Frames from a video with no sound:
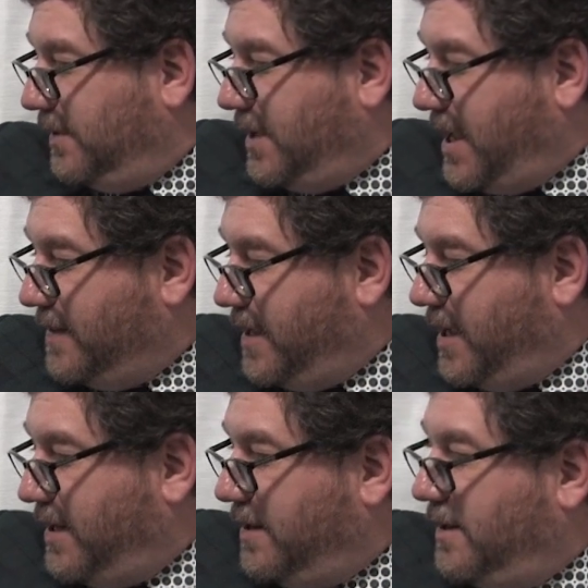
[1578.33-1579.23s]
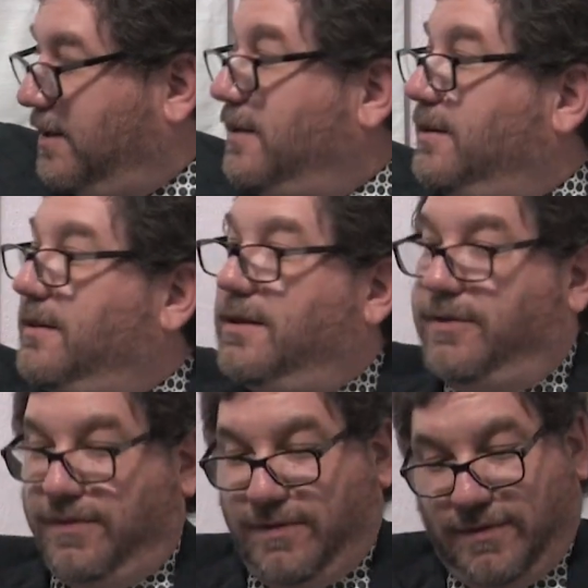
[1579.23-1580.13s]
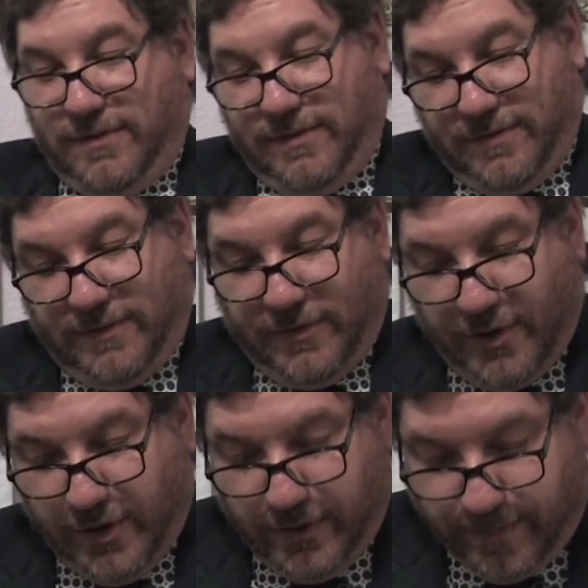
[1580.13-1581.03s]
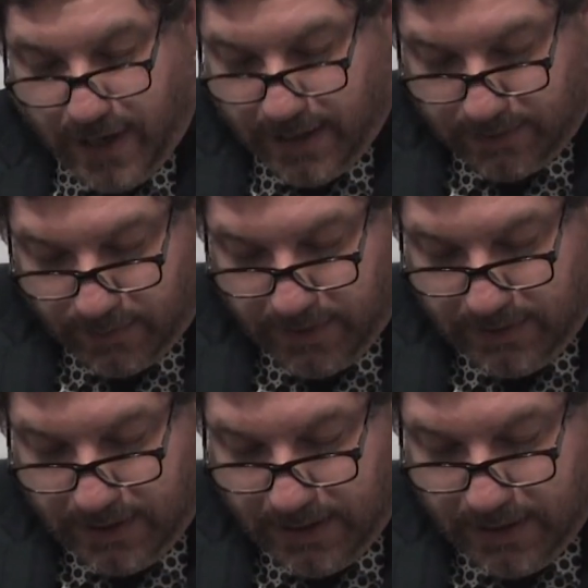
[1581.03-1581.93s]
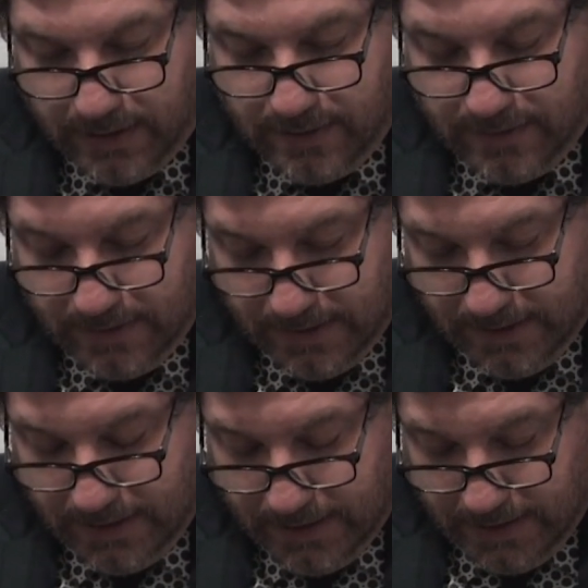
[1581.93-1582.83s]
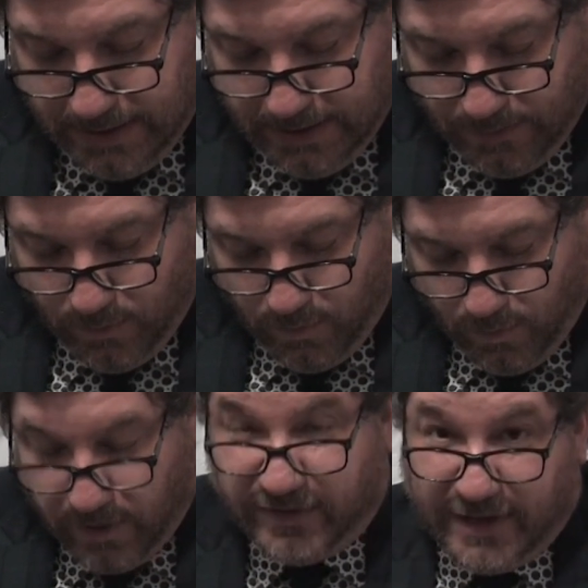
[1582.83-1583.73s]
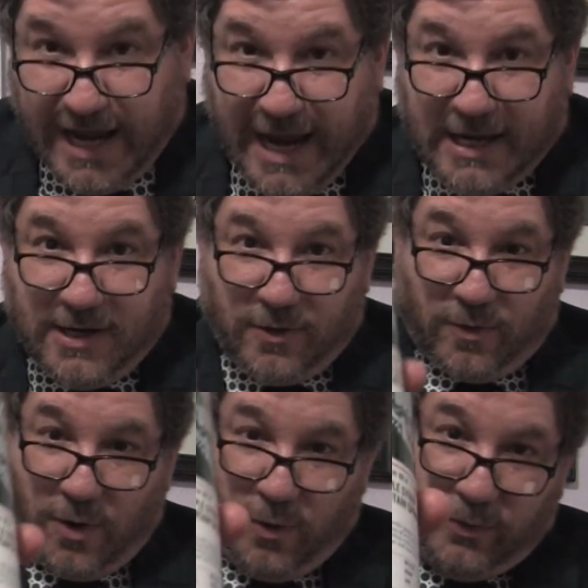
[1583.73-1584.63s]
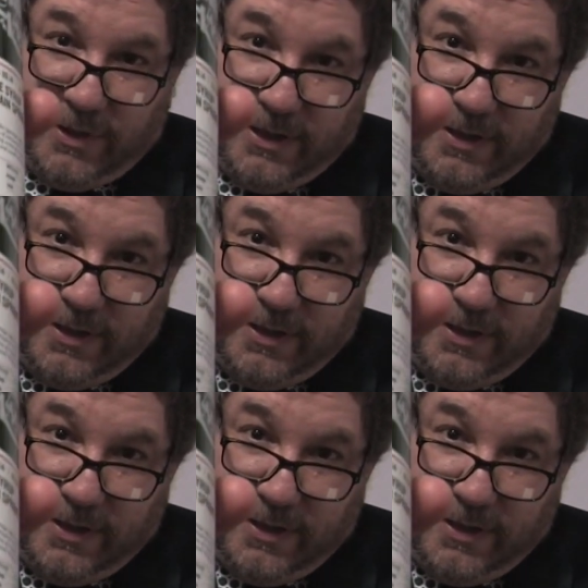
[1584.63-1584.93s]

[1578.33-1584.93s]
And then the third bottle we did was an 8-year-old.